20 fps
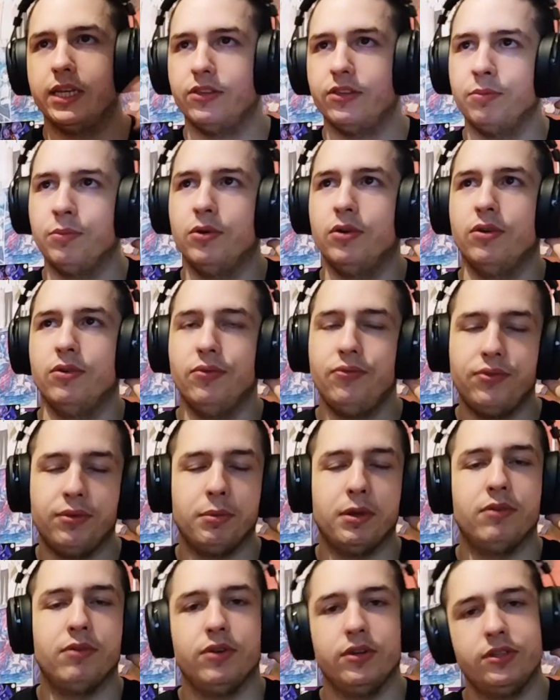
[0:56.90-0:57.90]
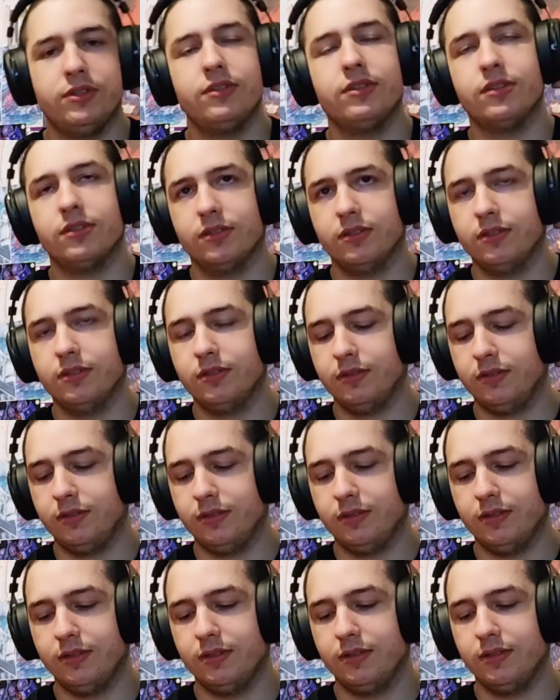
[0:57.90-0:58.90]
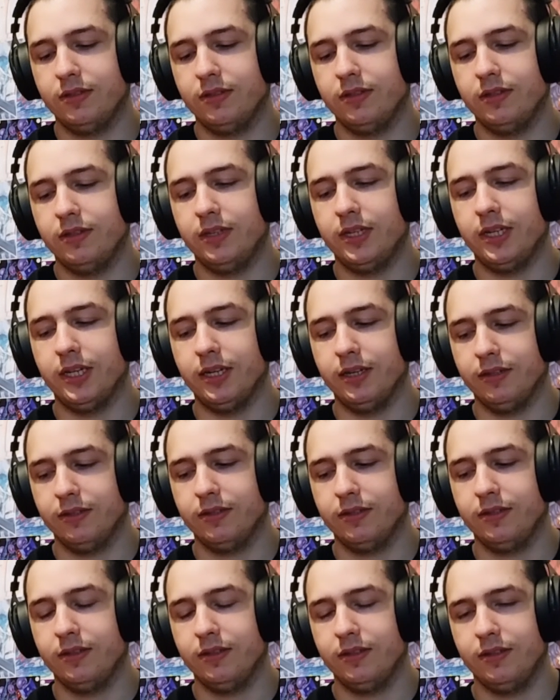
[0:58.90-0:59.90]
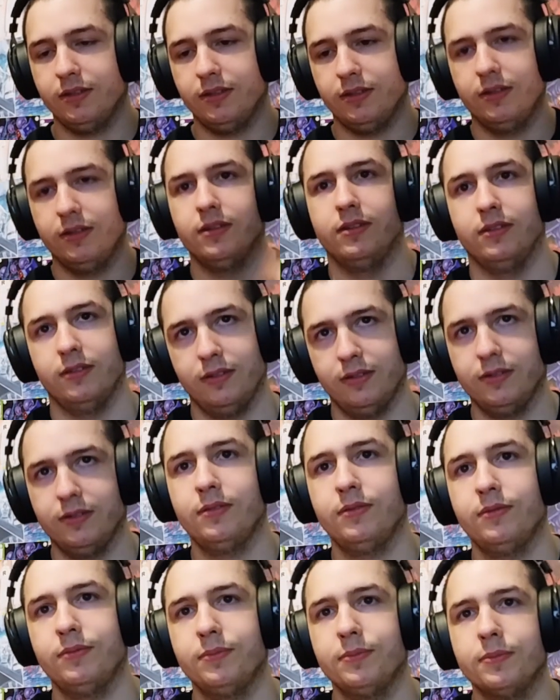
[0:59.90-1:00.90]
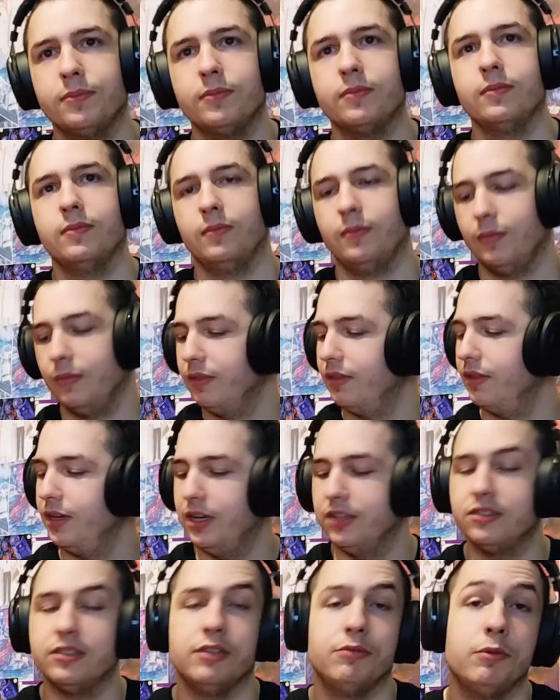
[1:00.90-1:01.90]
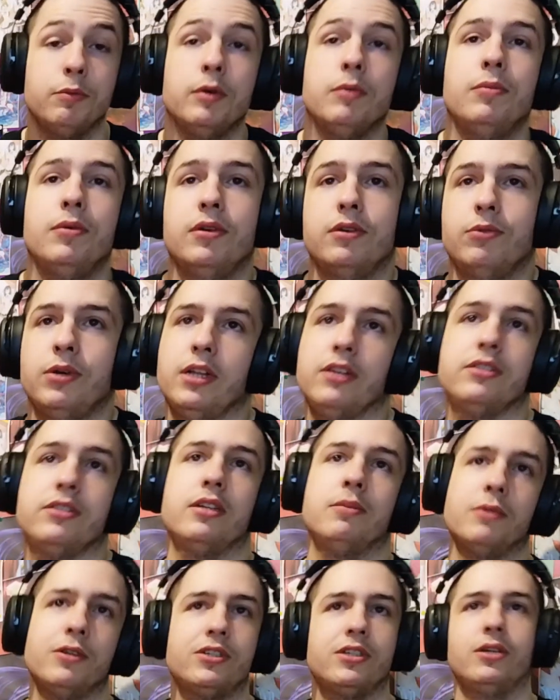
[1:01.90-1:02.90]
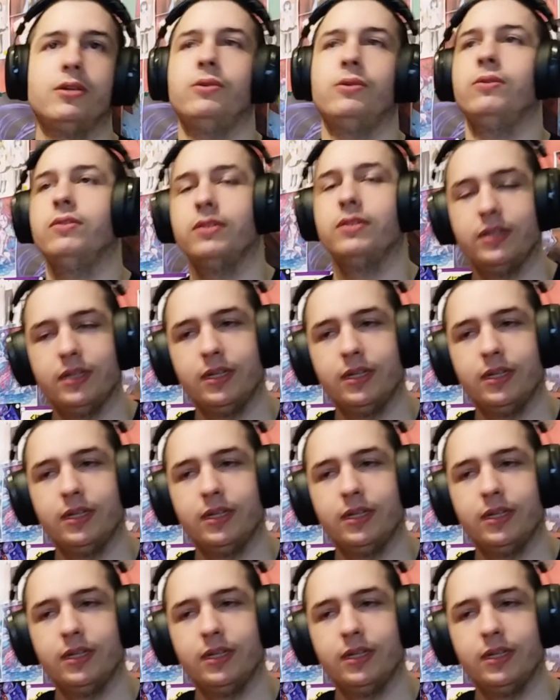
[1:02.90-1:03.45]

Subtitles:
I guess more female voice. Yeah. I still remember when I started my channel,